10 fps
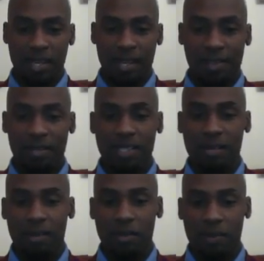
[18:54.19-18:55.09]
They had their
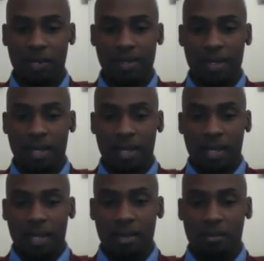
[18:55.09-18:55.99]
TV on
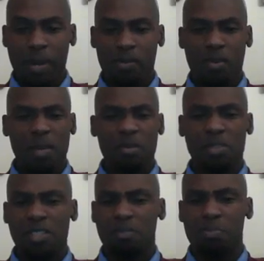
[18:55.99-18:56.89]
in the bedroom, and it
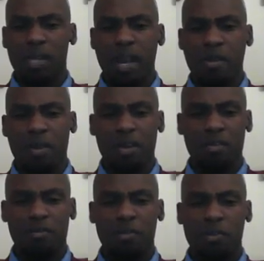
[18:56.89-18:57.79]
was just blaring
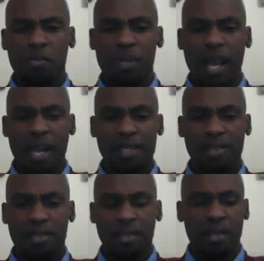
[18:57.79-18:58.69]
on full
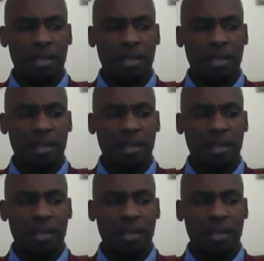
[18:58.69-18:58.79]
blast.